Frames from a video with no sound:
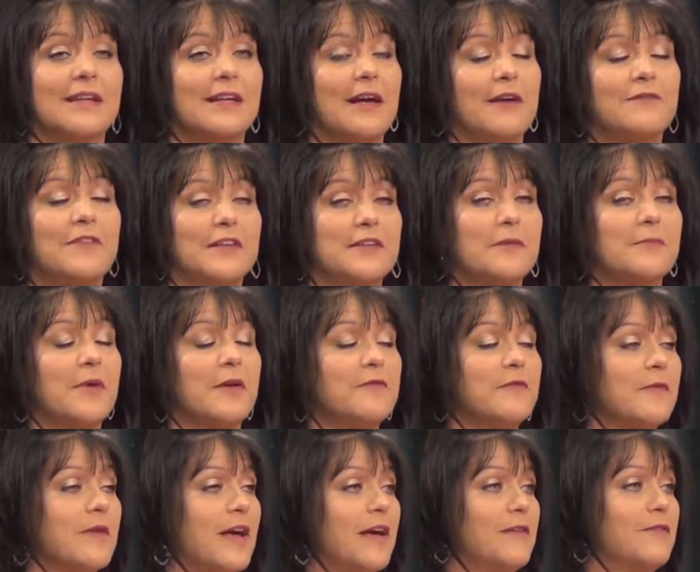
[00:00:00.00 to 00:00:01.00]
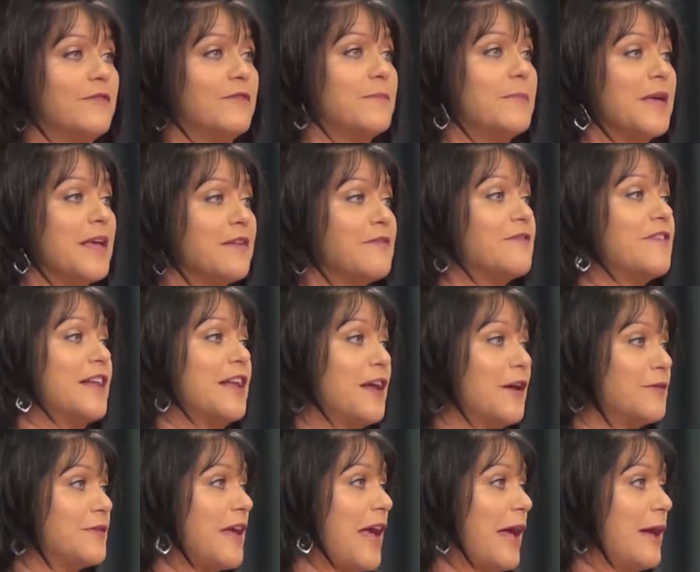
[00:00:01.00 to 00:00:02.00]
a victim of being
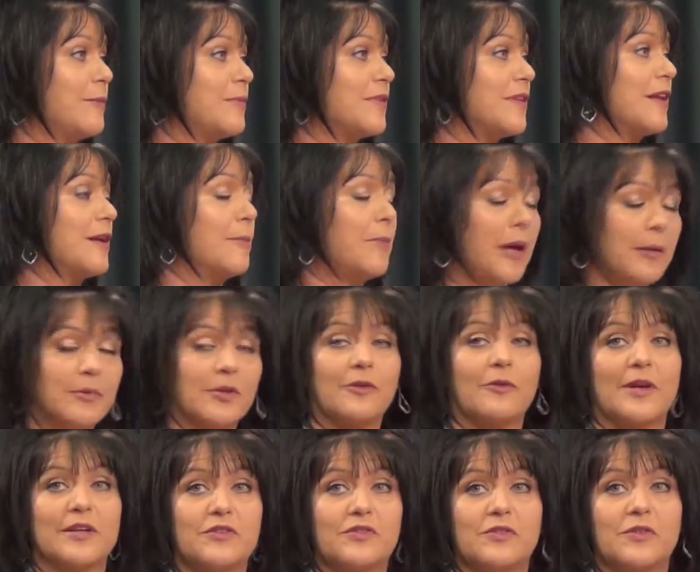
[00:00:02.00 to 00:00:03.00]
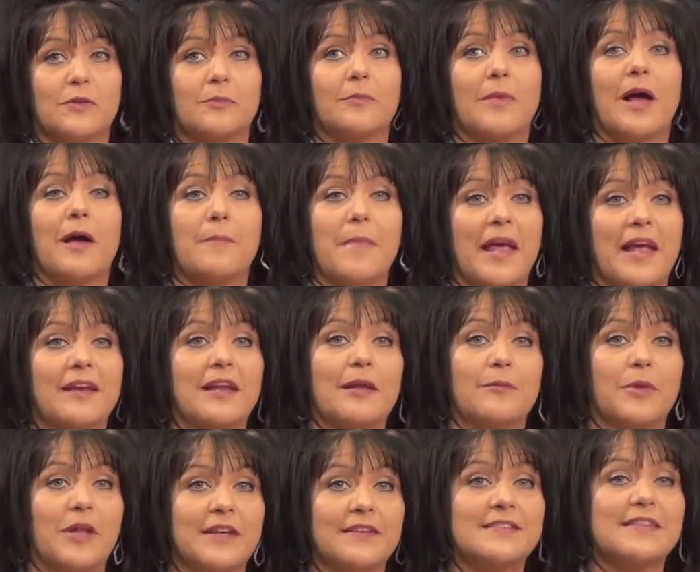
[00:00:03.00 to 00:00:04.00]
videotaped in a public restroom. A man had
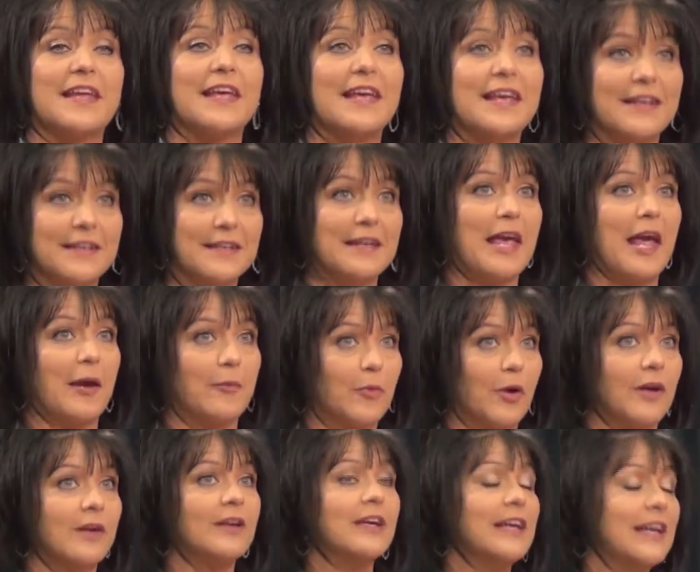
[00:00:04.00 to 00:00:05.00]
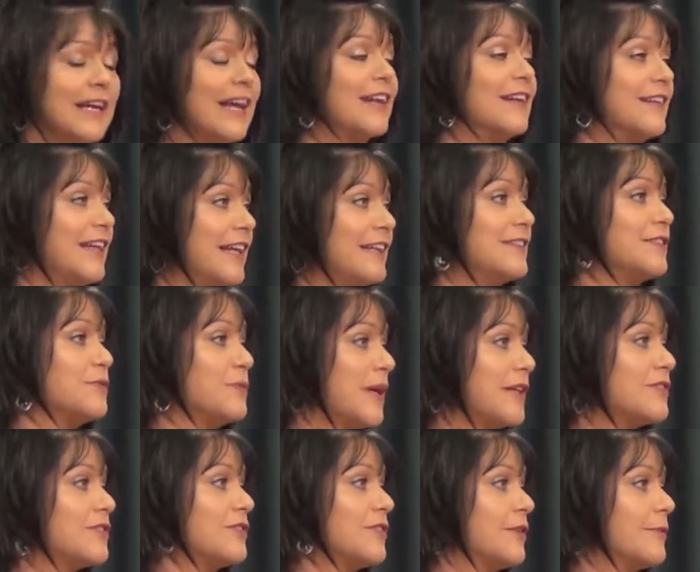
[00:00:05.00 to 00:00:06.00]
placed a hidden camera in a ladies'
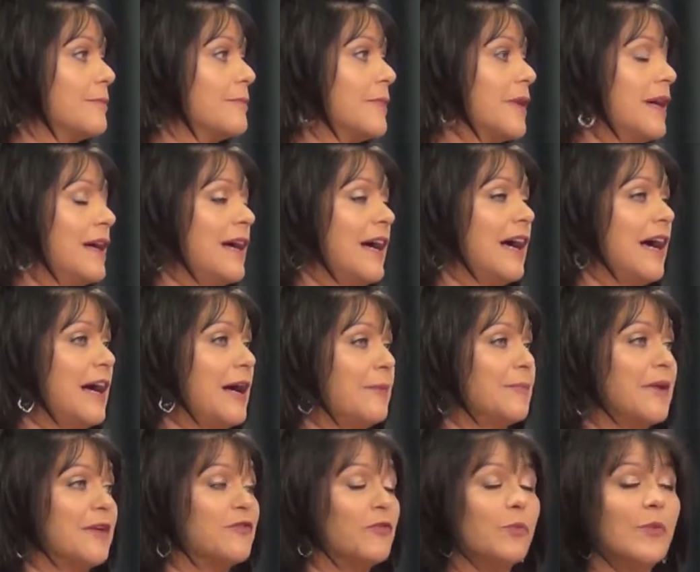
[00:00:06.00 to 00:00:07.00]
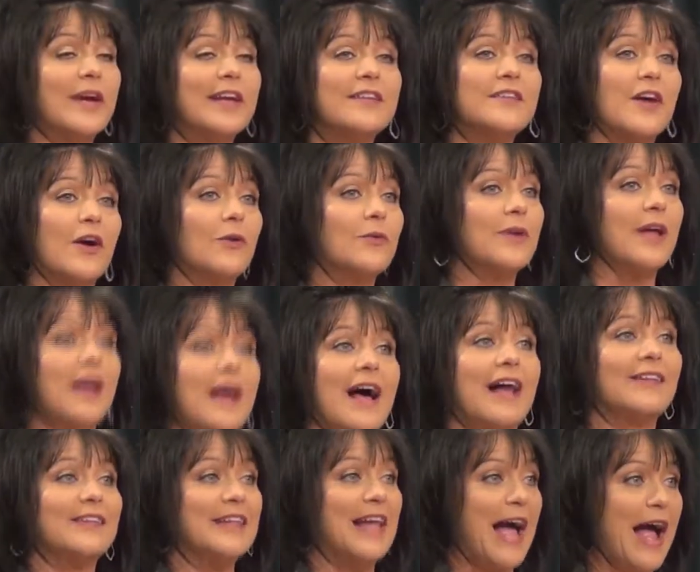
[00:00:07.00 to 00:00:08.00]
restroom. If we don't
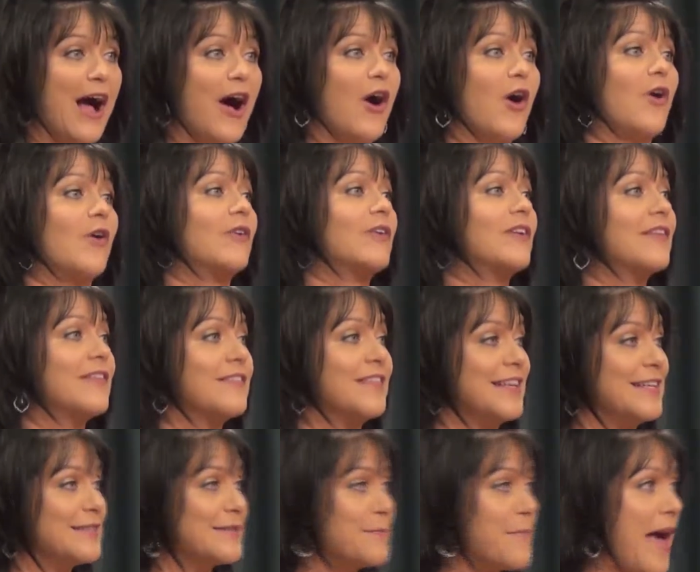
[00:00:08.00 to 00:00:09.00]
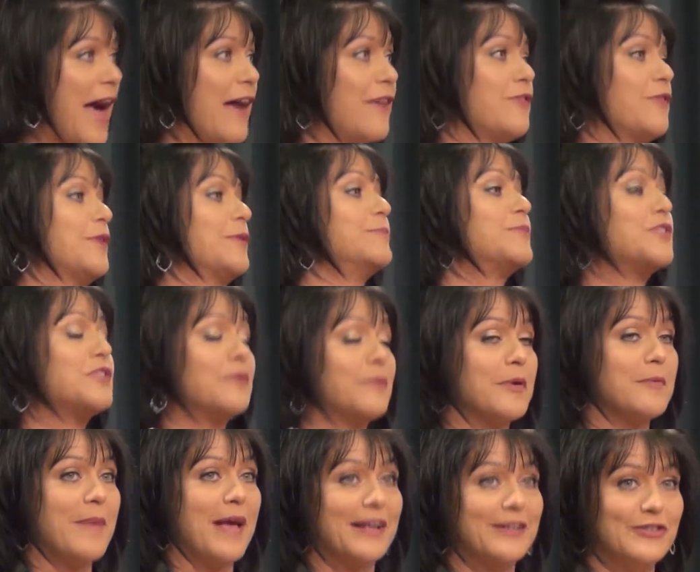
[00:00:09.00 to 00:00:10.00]
allow these bathrooms to
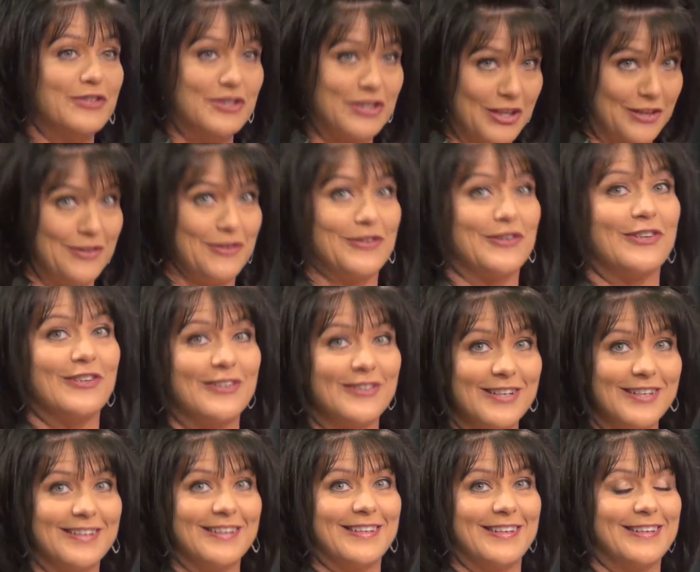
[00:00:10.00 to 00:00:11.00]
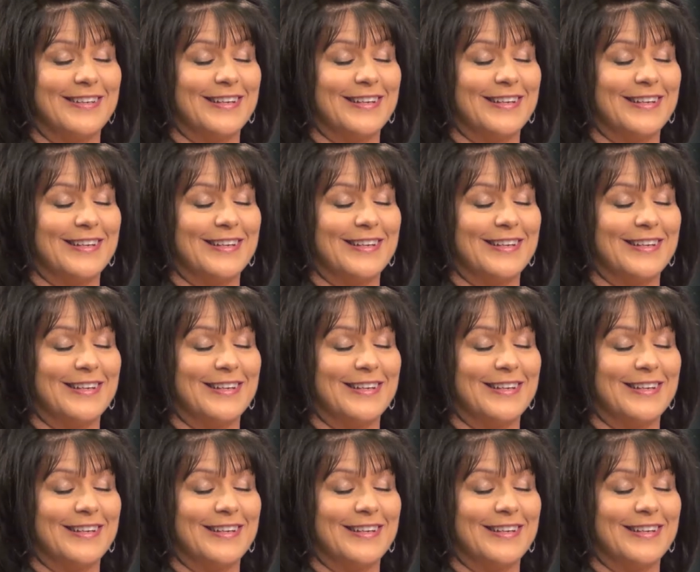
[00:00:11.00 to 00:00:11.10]
remain gendered